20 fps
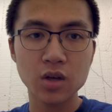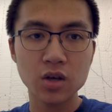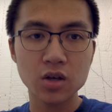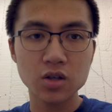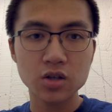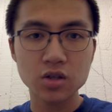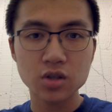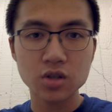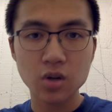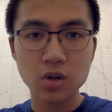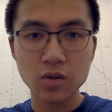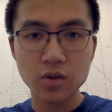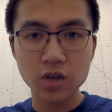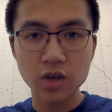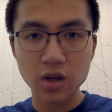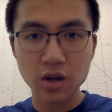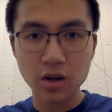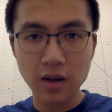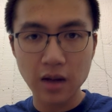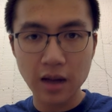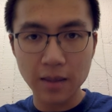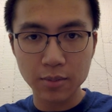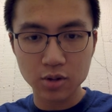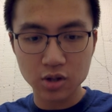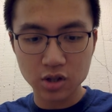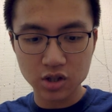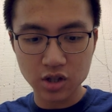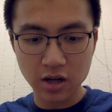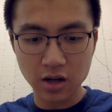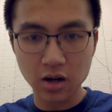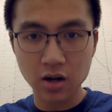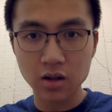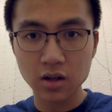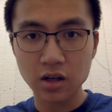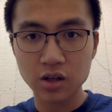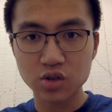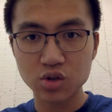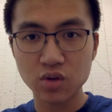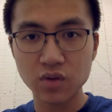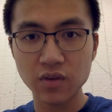So over here, Apple Touch icon,
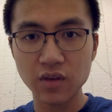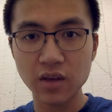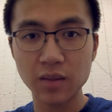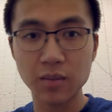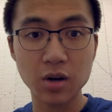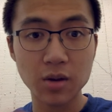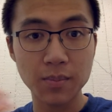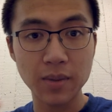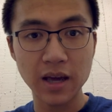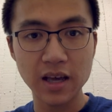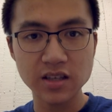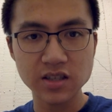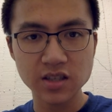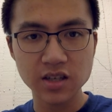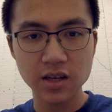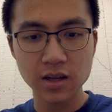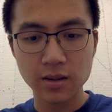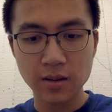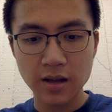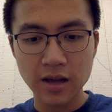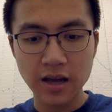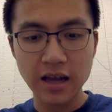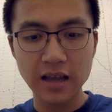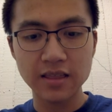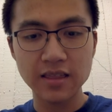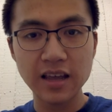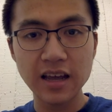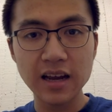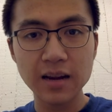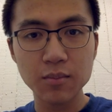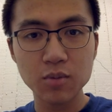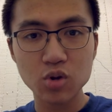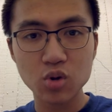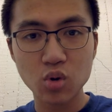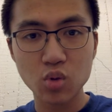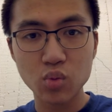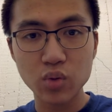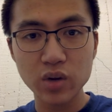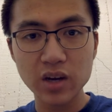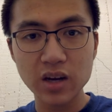Control V, I'm going to paste it, and then I'm going to do
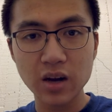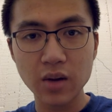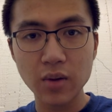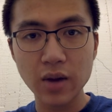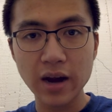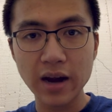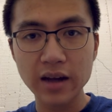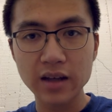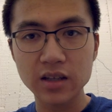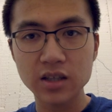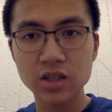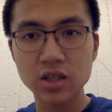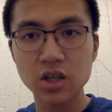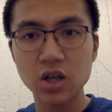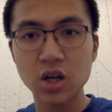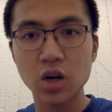a redirect.